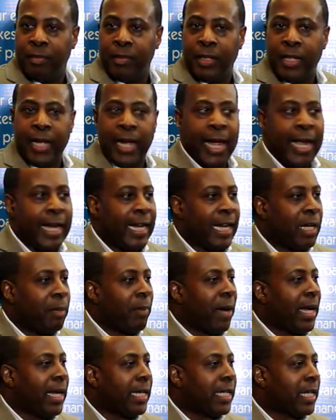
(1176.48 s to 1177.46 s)
And
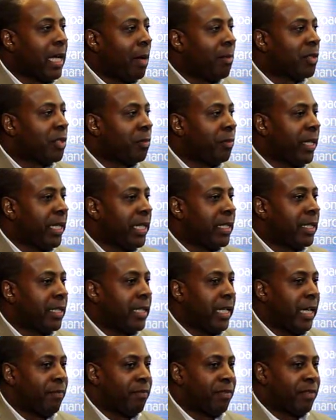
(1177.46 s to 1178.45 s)
anybody that comes to me
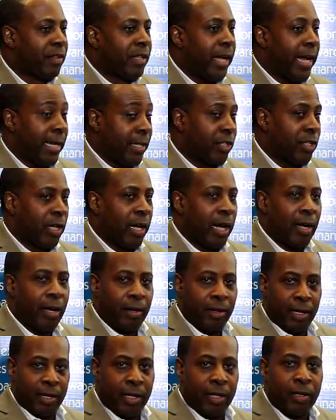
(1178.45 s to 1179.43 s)
and to
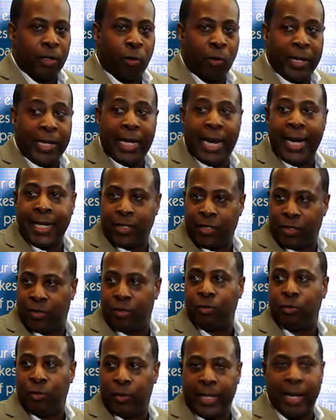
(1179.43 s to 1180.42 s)

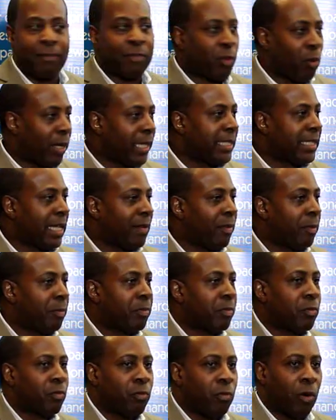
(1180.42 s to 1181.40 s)
Lights, we got 27
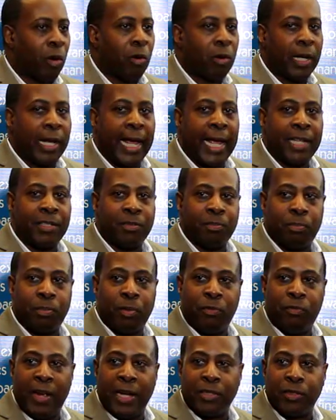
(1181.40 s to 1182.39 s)
world-class
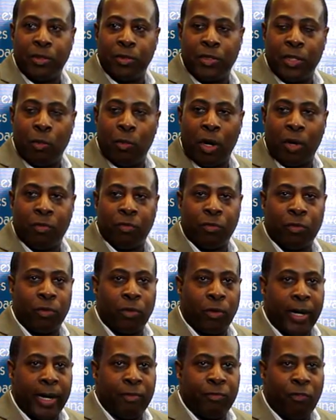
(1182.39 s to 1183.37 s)
professionals that work
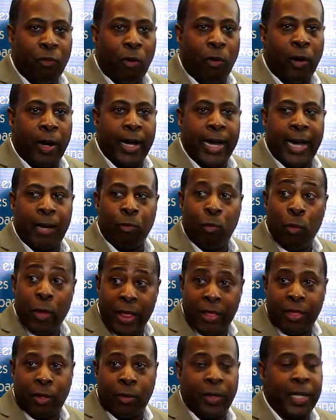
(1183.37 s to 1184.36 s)
for and
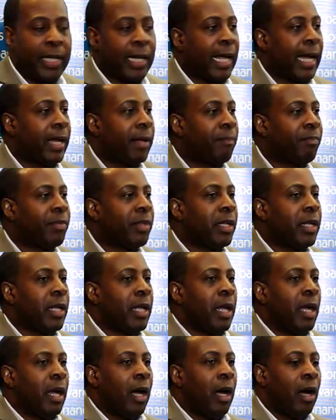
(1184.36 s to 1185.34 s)
with Green
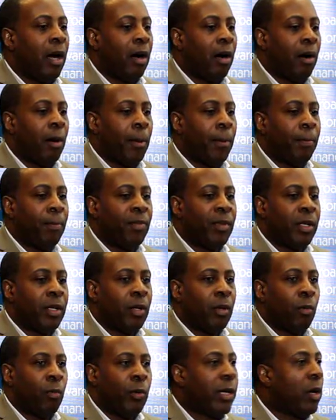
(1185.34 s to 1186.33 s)
Um,
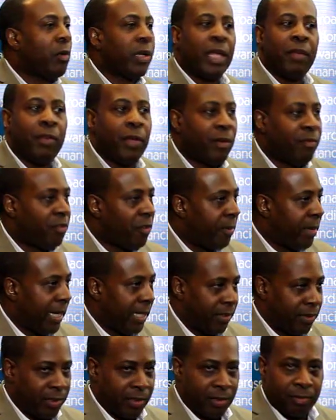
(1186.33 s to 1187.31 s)
we don't give you information.